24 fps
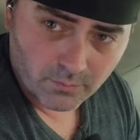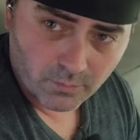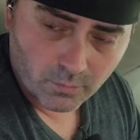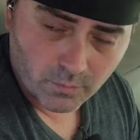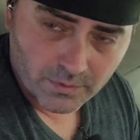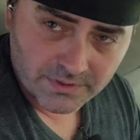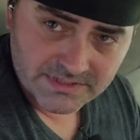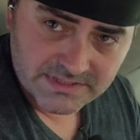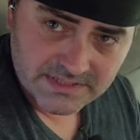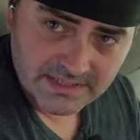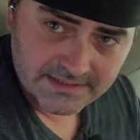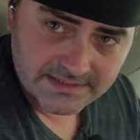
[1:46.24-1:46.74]

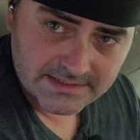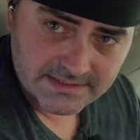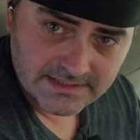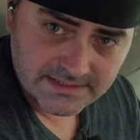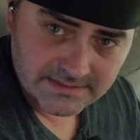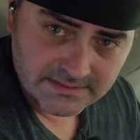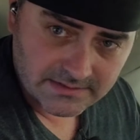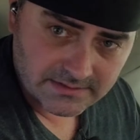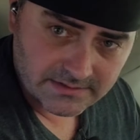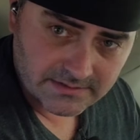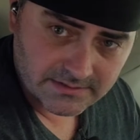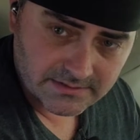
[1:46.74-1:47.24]
once I
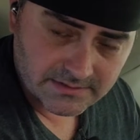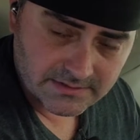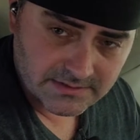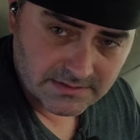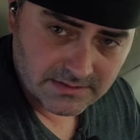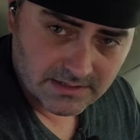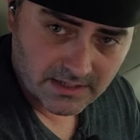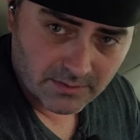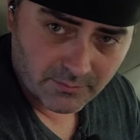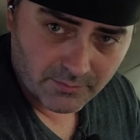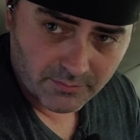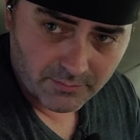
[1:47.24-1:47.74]
tint this,
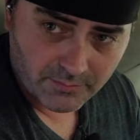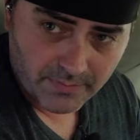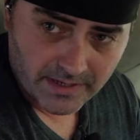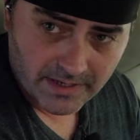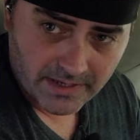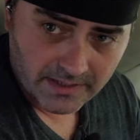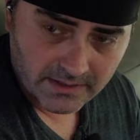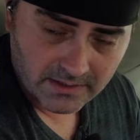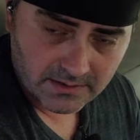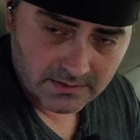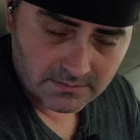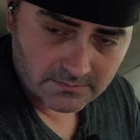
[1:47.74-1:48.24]
I would
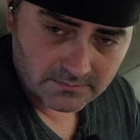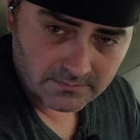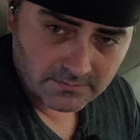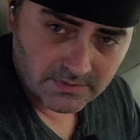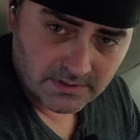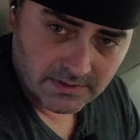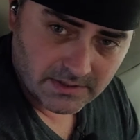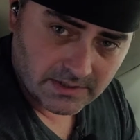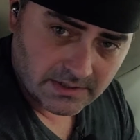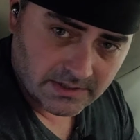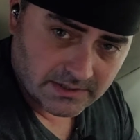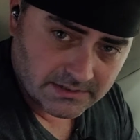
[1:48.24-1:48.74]
bag it,
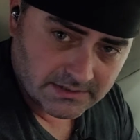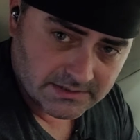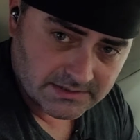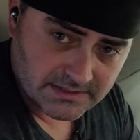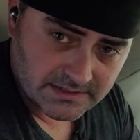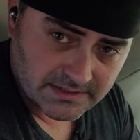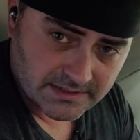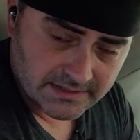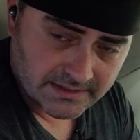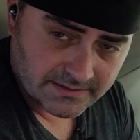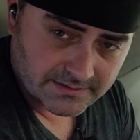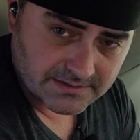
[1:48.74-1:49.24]

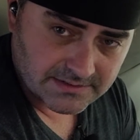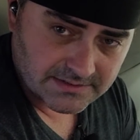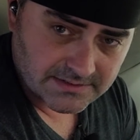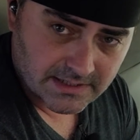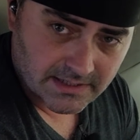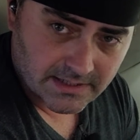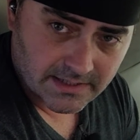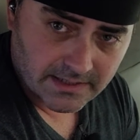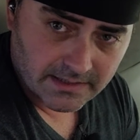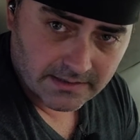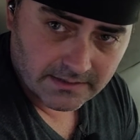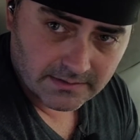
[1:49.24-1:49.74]
sit it
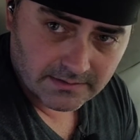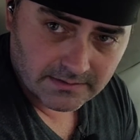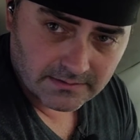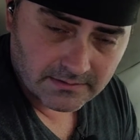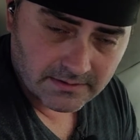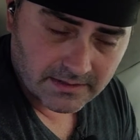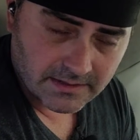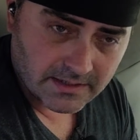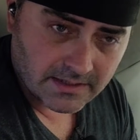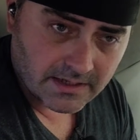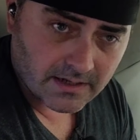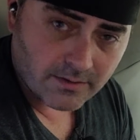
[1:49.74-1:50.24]
outside,
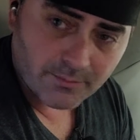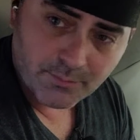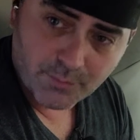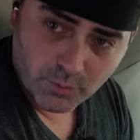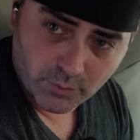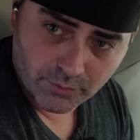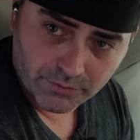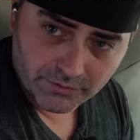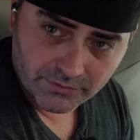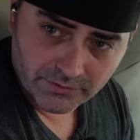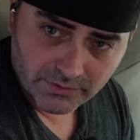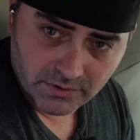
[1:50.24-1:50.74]
and I'd
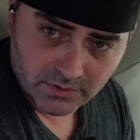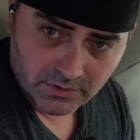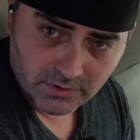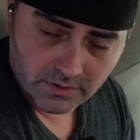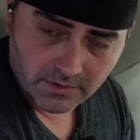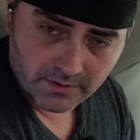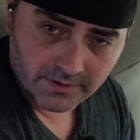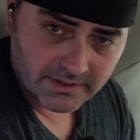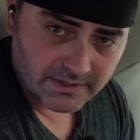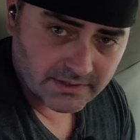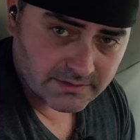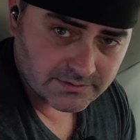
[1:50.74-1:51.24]
pull another
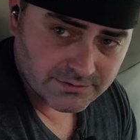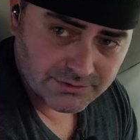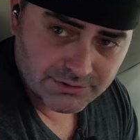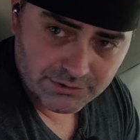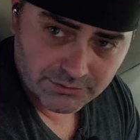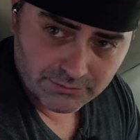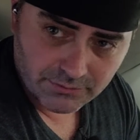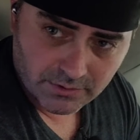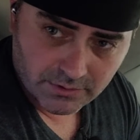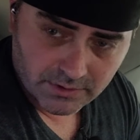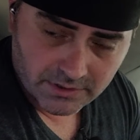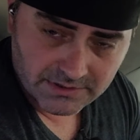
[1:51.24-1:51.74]
car in,
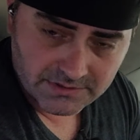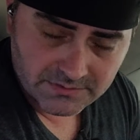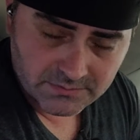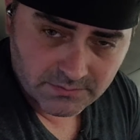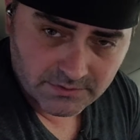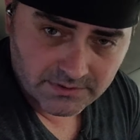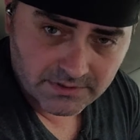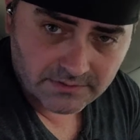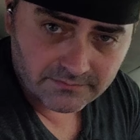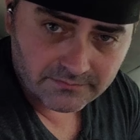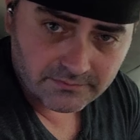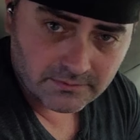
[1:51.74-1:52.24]
2 cars,
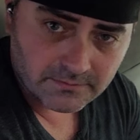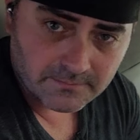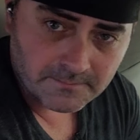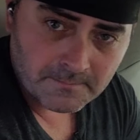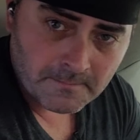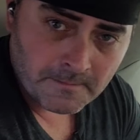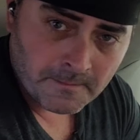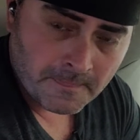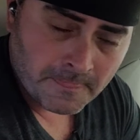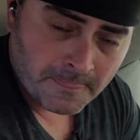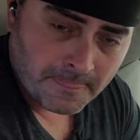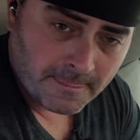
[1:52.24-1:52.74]
whatever,
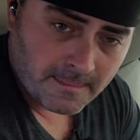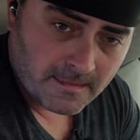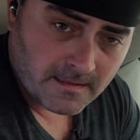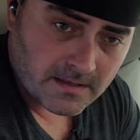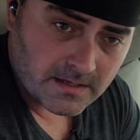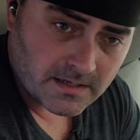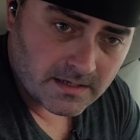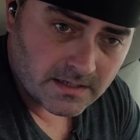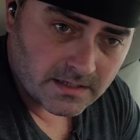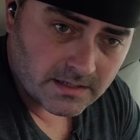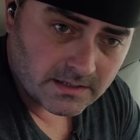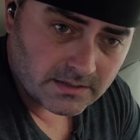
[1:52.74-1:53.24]

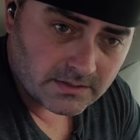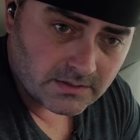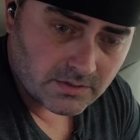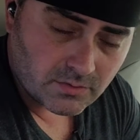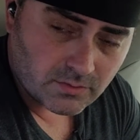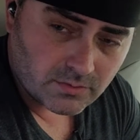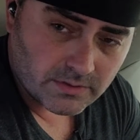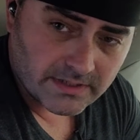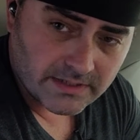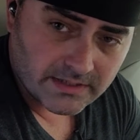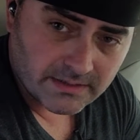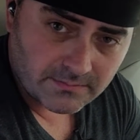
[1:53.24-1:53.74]
and
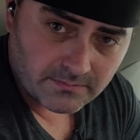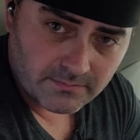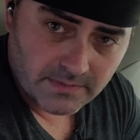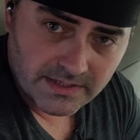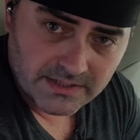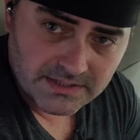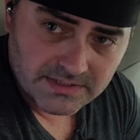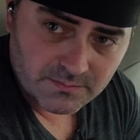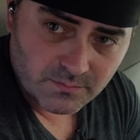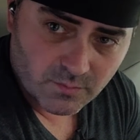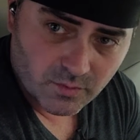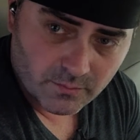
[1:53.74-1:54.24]
go ahead and
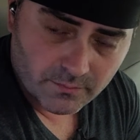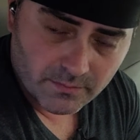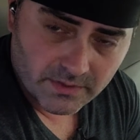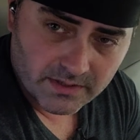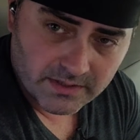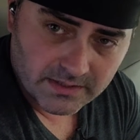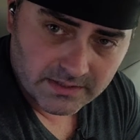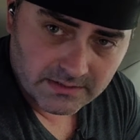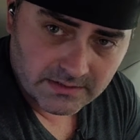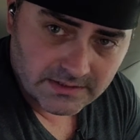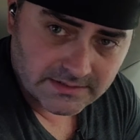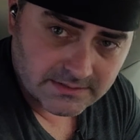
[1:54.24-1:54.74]
make some more
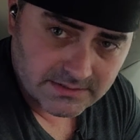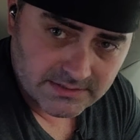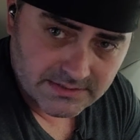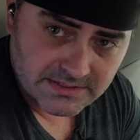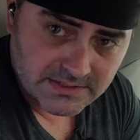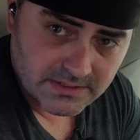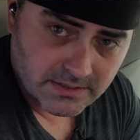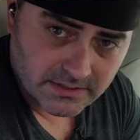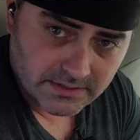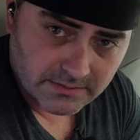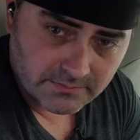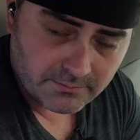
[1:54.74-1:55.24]
money and let the
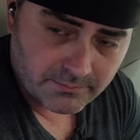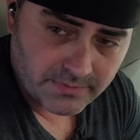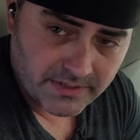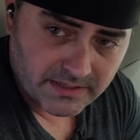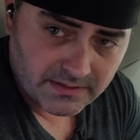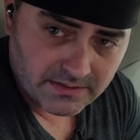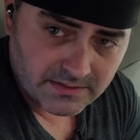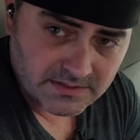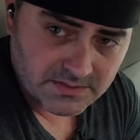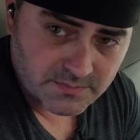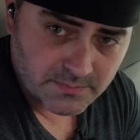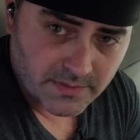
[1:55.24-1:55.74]
sun
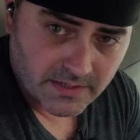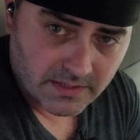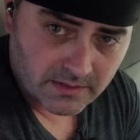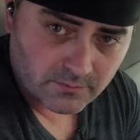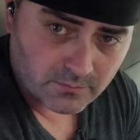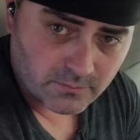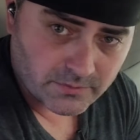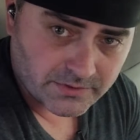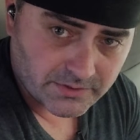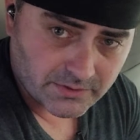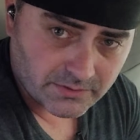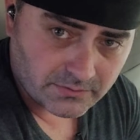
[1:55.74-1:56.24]
bake this
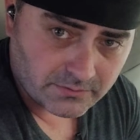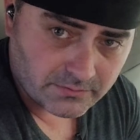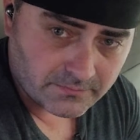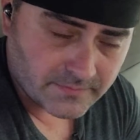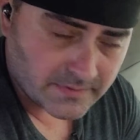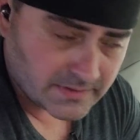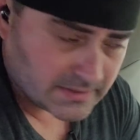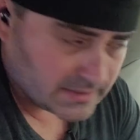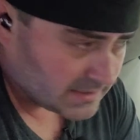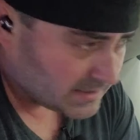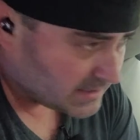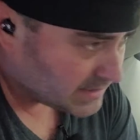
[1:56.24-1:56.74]
back window
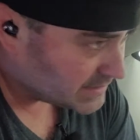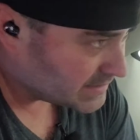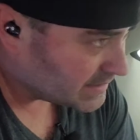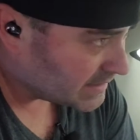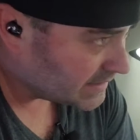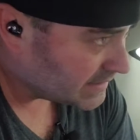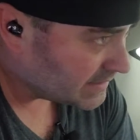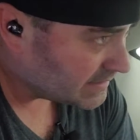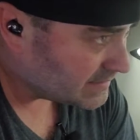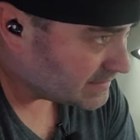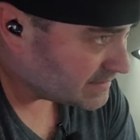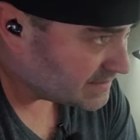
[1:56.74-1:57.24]

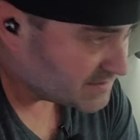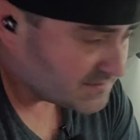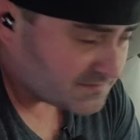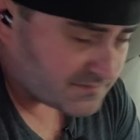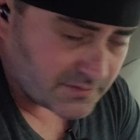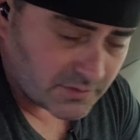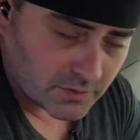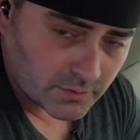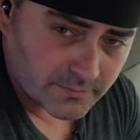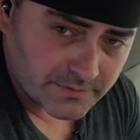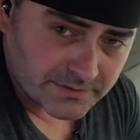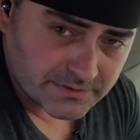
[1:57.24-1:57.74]
and get this
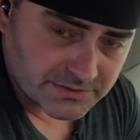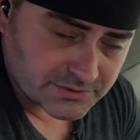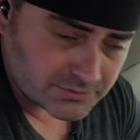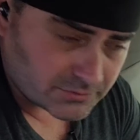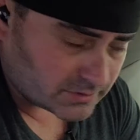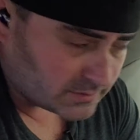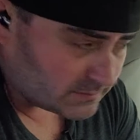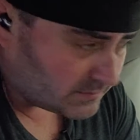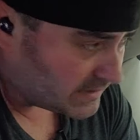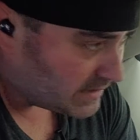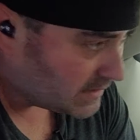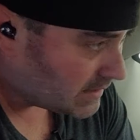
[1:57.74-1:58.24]
film
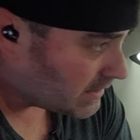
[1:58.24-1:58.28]
extremely